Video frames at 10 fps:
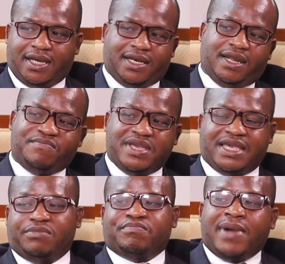Let me
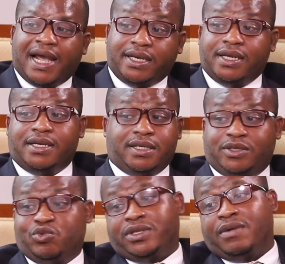keep my
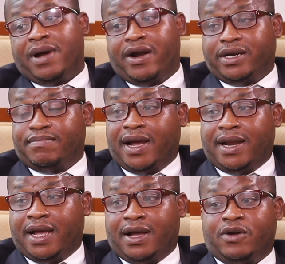dignity with a married
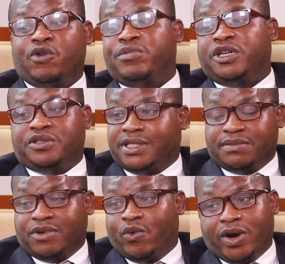man or be
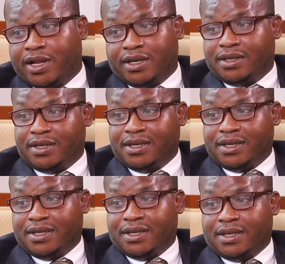treating me well
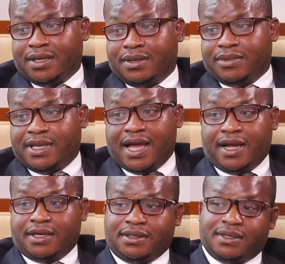
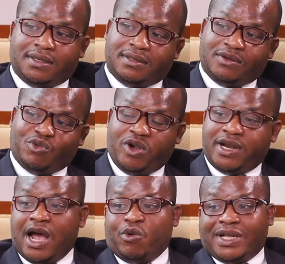than
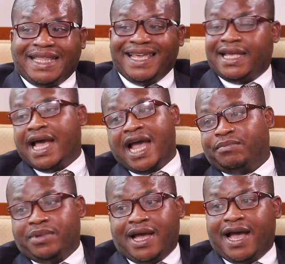going out with a
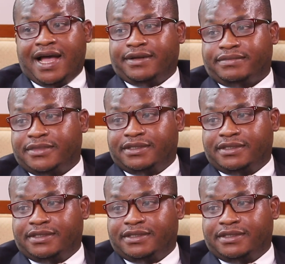guy be a.